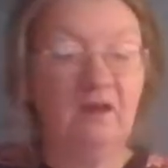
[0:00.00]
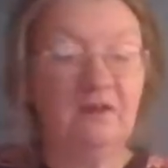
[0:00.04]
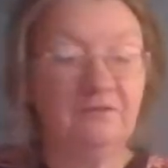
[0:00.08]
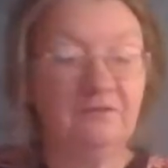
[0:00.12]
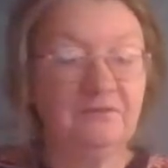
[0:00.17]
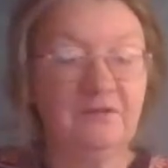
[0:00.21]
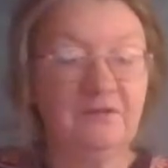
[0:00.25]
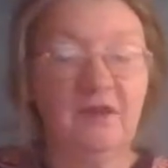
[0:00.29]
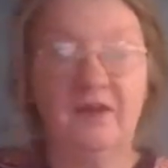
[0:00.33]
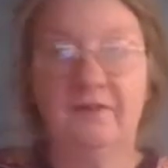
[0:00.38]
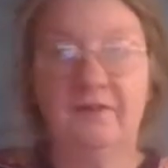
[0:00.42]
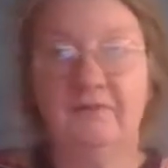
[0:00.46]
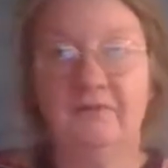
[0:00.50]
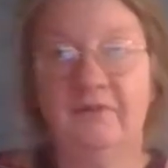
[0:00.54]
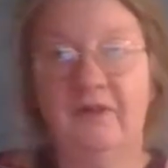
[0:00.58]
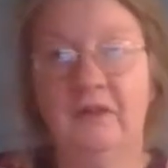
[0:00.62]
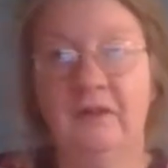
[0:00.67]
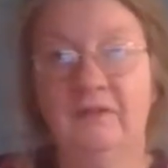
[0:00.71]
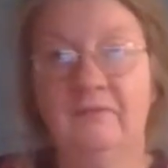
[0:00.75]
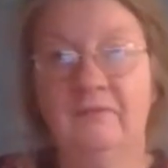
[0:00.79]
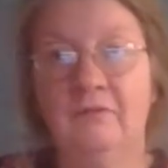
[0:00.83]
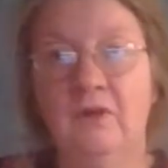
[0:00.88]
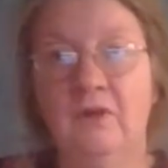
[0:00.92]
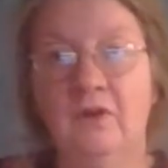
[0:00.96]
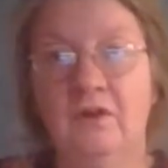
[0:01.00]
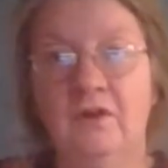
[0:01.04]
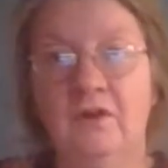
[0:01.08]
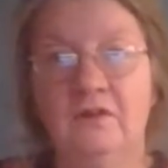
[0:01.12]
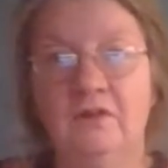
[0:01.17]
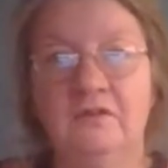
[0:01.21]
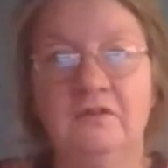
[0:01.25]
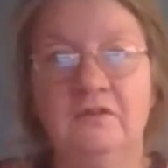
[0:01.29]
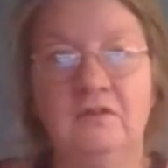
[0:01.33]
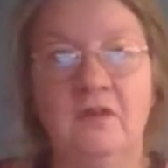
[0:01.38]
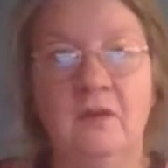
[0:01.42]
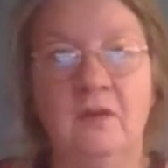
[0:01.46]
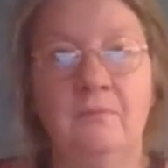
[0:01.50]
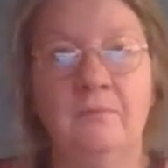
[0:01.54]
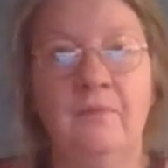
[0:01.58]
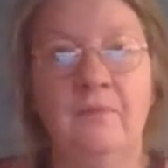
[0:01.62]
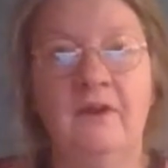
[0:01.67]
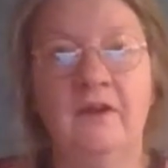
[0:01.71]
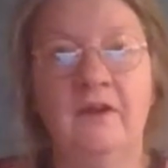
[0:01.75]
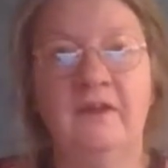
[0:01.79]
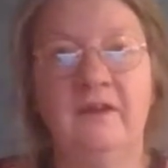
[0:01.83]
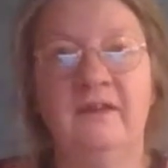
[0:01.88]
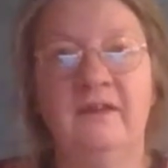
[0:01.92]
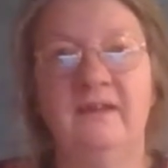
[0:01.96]
of stuff. I even heard
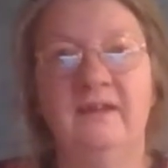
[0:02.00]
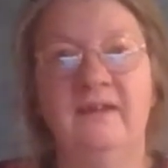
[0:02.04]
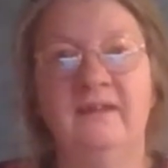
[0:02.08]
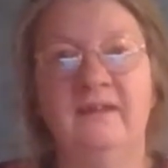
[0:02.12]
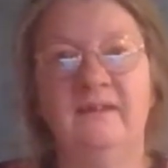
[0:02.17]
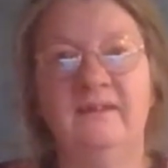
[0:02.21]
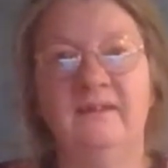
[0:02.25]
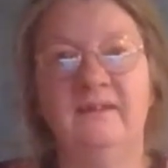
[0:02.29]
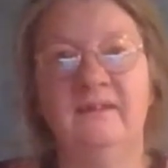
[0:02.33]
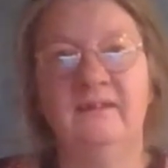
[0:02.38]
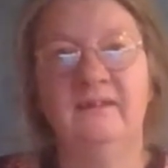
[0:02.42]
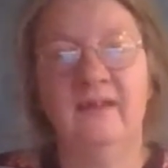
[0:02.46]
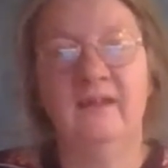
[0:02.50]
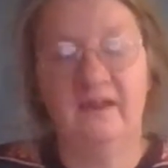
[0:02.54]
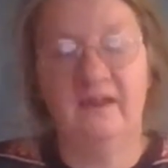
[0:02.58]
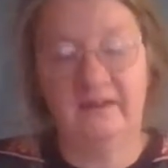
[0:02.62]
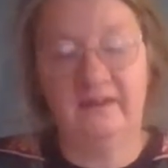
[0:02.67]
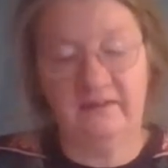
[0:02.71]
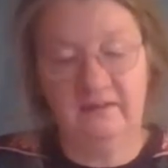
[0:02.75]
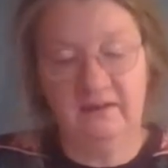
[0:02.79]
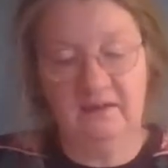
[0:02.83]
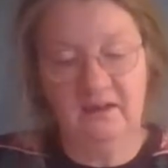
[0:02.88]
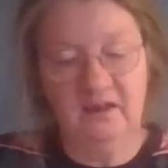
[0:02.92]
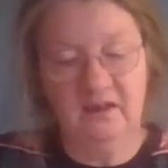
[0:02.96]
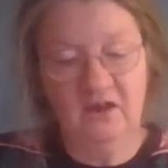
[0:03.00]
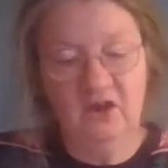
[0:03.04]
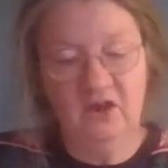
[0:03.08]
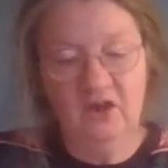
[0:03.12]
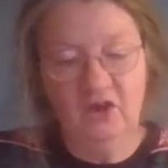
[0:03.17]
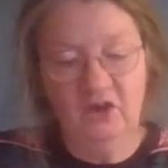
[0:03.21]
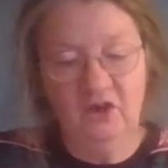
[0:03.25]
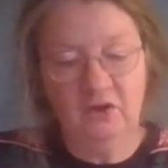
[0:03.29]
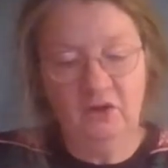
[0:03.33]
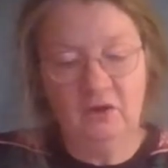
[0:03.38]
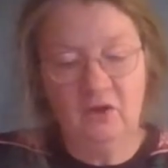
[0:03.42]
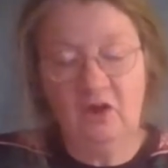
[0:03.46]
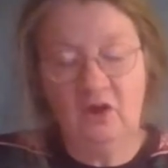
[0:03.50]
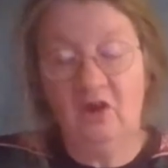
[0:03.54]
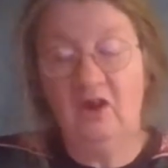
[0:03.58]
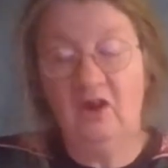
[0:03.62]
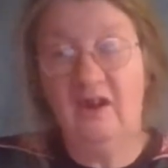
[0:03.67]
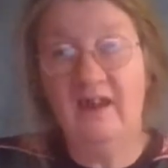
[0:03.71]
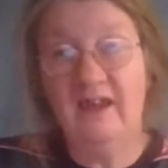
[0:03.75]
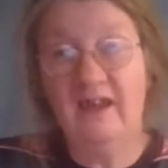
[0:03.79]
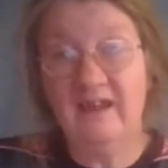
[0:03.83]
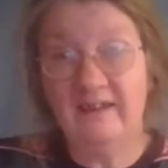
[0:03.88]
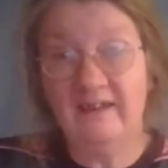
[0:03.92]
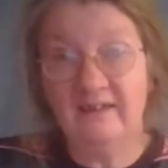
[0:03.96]
somebody that
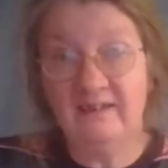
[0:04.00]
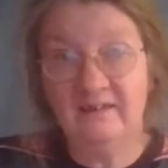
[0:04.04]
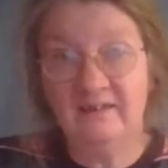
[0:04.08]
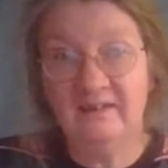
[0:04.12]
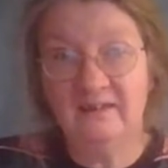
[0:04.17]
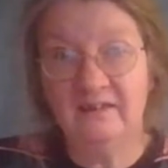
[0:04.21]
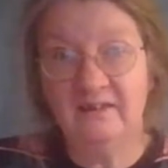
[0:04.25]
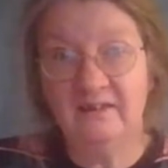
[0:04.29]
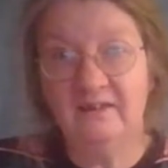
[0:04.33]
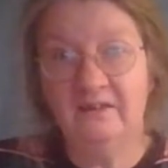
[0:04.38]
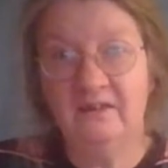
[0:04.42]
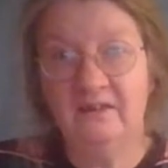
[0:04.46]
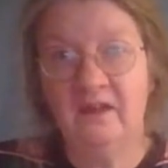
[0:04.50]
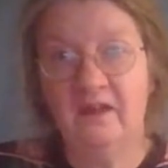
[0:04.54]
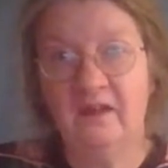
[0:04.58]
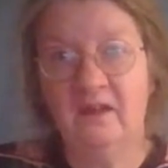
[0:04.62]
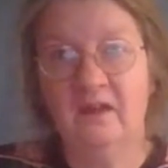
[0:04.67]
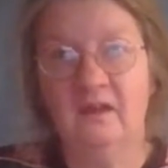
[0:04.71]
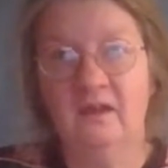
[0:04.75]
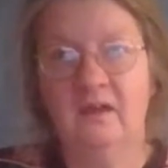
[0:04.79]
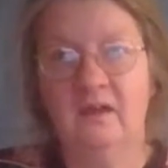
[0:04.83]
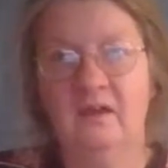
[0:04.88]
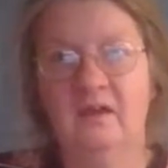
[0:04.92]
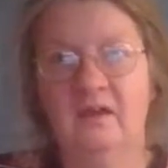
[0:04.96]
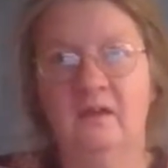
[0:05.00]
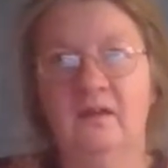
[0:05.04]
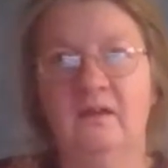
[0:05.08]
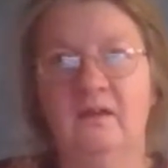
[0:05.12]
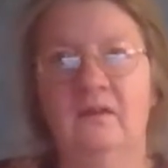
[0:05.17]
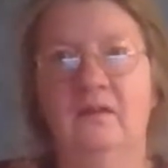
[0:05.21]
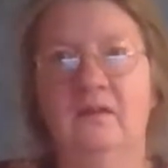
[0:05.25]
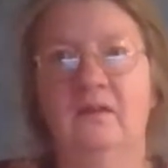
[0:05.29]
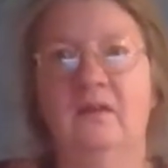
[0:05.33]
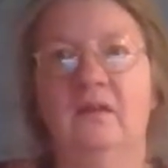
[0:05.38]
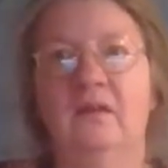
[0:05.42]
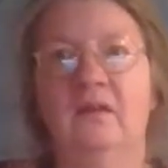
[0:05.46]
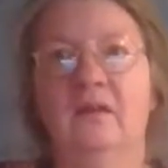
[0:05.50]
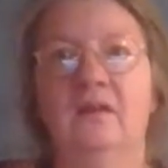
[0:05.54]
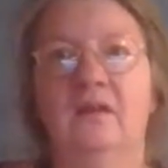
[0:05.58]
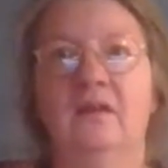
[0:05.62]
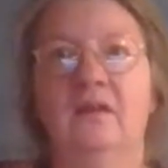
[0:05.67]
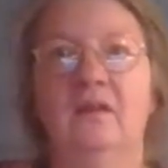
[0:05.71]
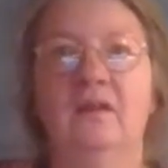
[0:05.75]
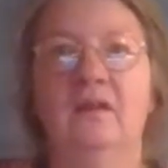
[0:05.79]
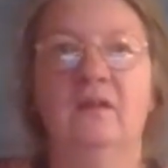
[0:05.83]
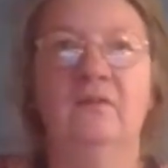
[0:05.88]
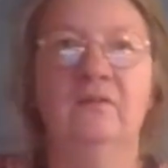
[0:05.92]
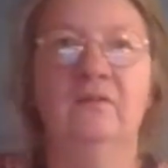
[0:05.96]
collected the
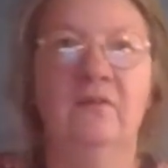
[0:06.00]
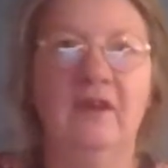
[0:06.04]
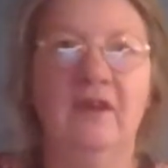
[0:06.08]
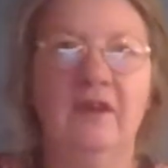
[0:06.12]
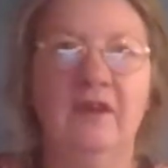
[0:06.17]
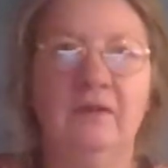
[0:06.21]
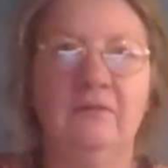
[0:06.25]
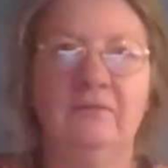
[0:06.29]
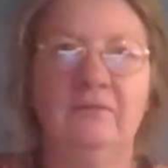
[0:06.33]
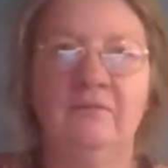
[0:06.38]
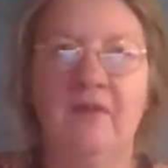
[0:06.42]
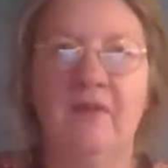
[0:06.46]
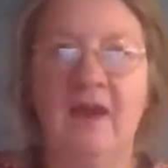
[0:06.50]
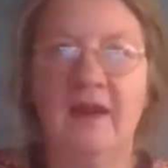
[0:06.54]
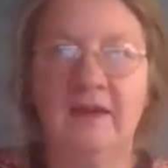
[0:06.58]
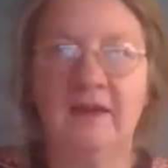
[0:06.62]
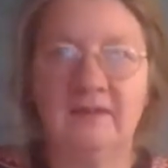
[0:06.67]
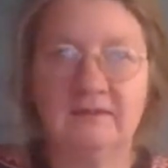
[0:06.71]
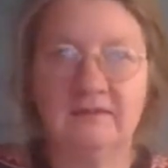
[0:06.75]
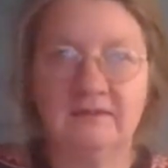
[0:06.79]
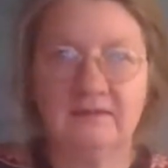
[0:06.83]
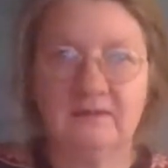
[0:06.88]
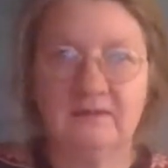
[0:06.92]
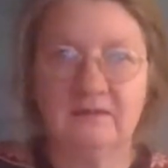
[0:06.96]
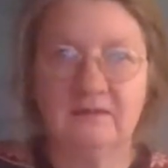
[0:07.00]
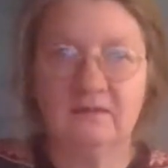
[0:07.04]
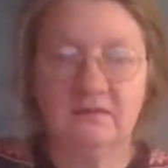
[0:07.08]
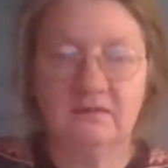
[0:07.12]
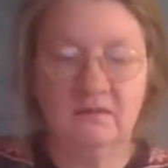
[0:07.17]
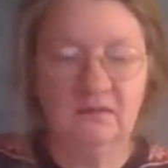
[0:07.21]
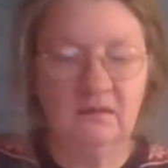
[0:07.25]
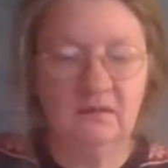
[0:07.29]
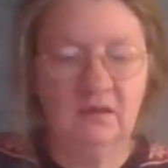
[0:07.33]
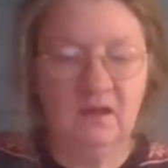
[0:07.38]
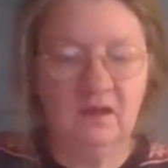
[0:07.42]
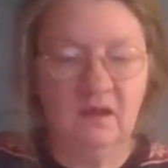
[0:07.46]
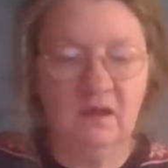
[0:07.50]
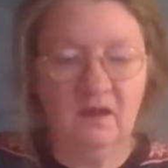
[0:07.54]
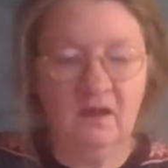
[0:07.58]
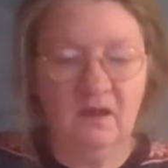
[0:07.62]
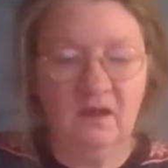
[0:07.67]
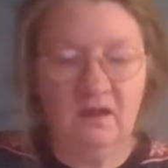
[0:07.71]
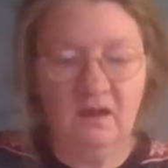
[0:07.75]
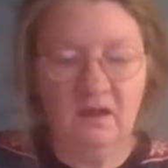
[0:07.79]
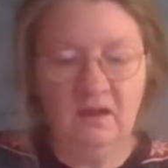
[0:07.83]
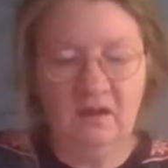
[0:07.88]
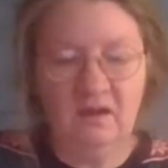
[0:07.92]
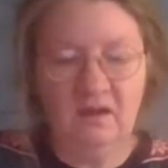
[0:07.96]
red wax
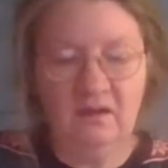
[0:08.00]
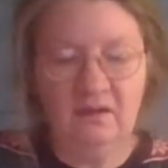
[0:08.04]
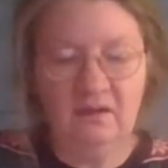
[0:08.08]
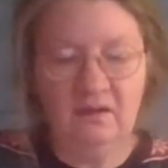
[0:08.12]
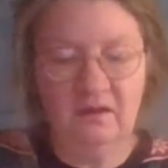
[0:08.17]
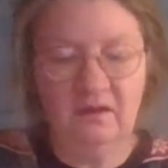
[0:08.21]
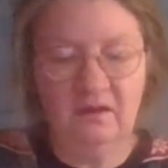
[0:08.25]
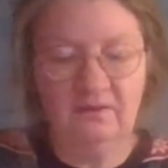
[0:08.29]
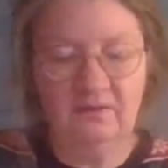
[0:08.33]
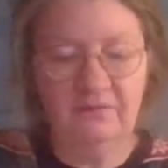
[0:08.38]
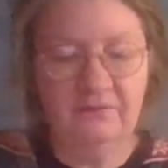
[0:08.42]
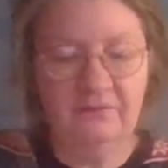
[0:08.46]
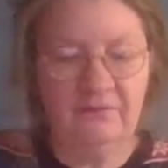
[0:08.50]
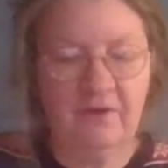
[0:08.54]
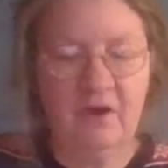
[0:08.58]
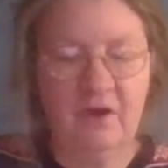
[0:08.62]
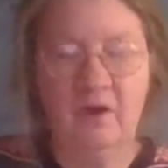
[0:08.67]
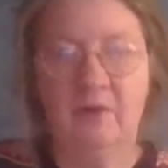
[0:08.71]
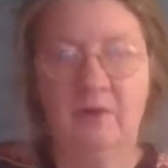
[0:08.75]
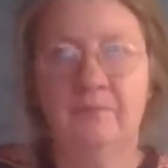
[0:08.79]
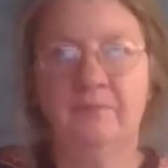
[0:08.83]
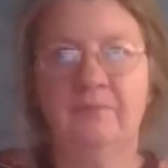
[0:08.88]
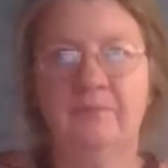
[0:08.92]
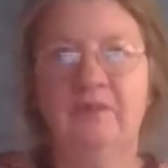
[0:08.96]
from